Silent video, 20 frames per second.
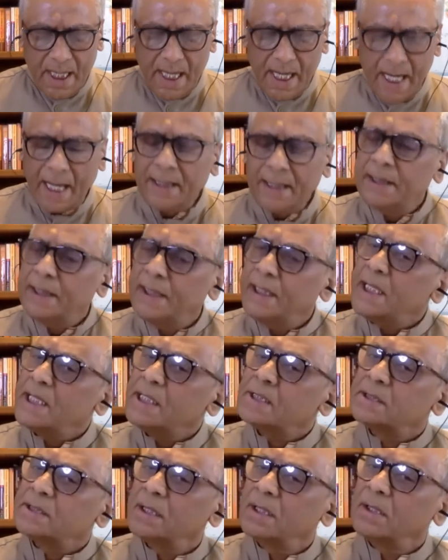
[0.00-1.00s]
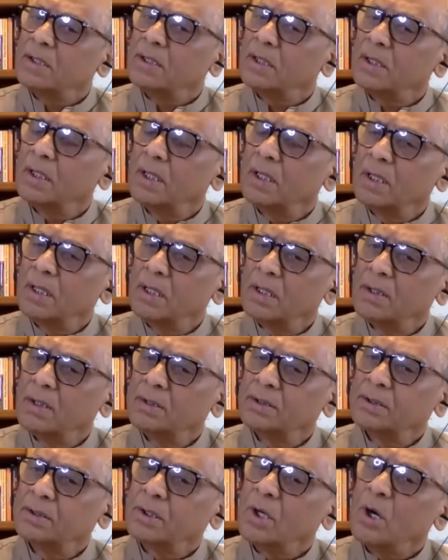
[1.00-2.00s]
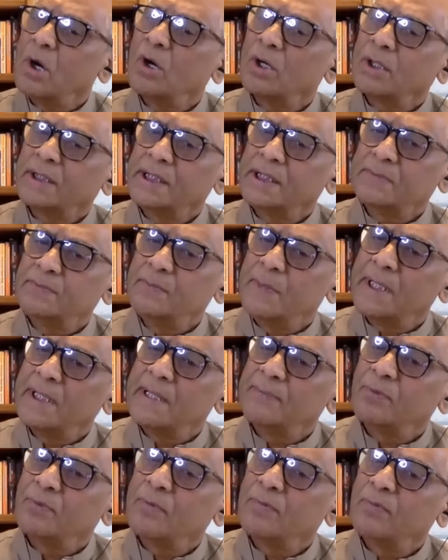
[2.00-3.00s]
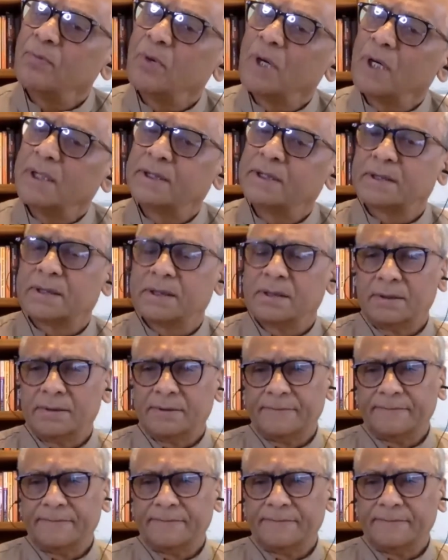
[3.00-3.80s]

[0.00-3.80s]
And each thought is made up of words.